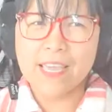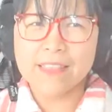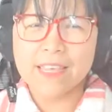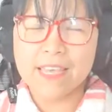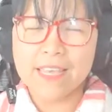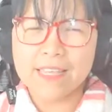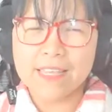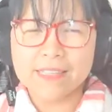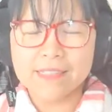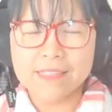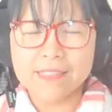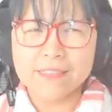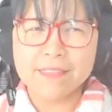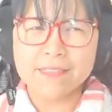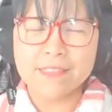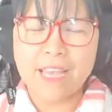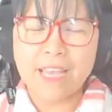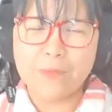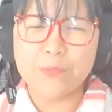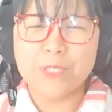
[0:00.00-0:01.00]
then
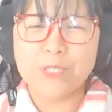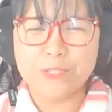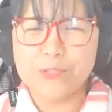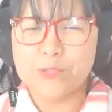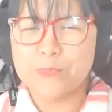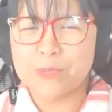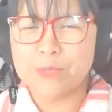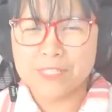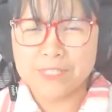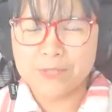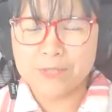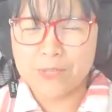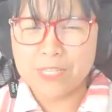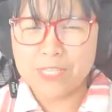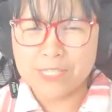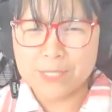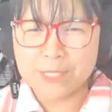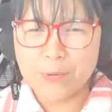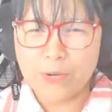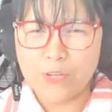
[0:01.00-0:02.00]
I would assume that it's
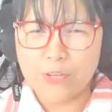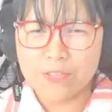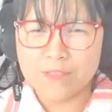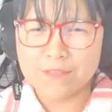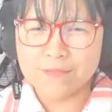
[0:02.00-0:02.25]
really small.